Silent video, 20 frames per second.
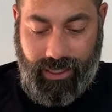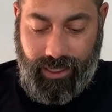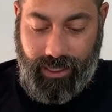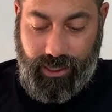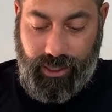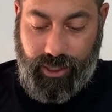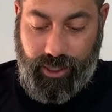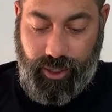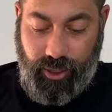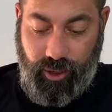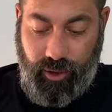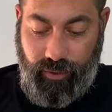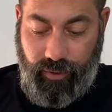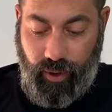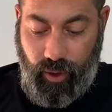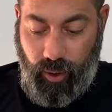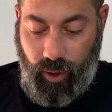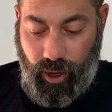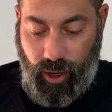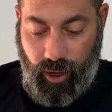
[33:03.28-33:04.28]

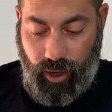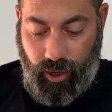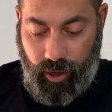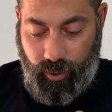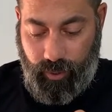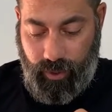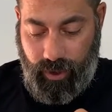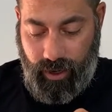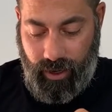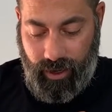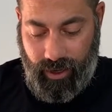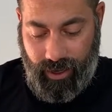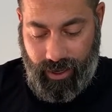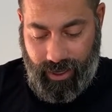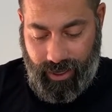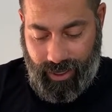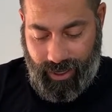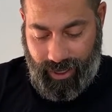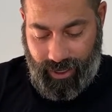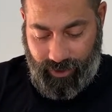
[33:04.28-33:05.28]
servo arm,
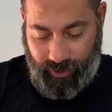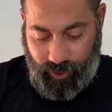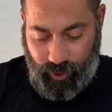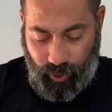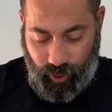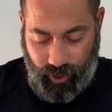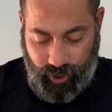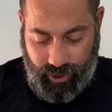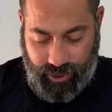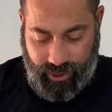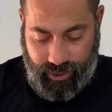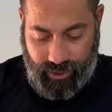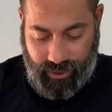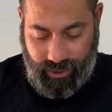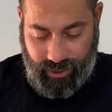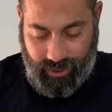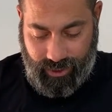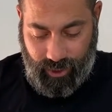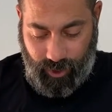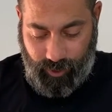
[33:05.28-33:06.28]
and of course,
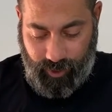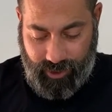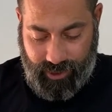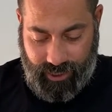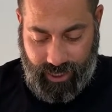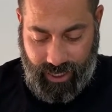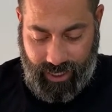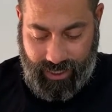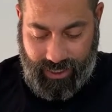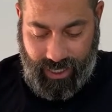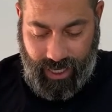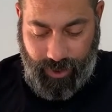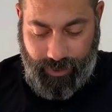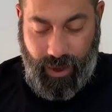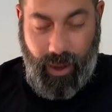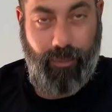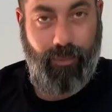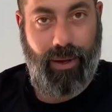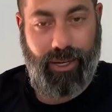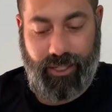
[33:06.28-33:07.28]
double-sided tape. I
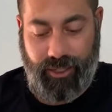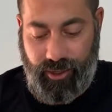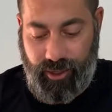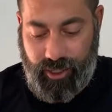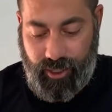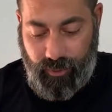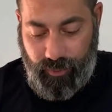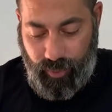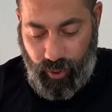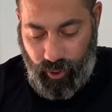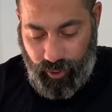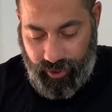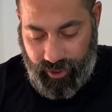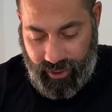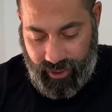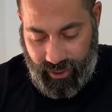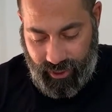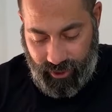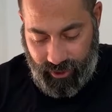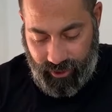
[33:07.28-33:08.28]
bet you there's a bolt in
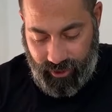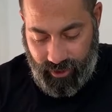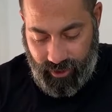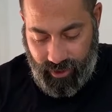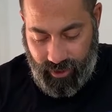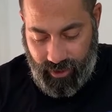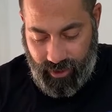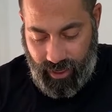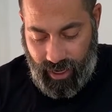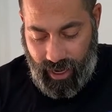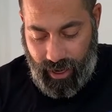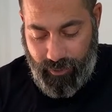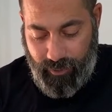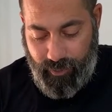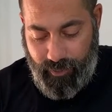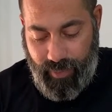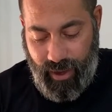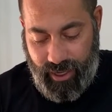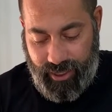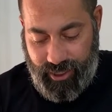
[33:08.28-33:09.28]
here. I
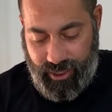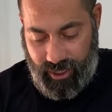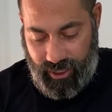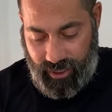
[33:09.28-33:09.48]
bet you.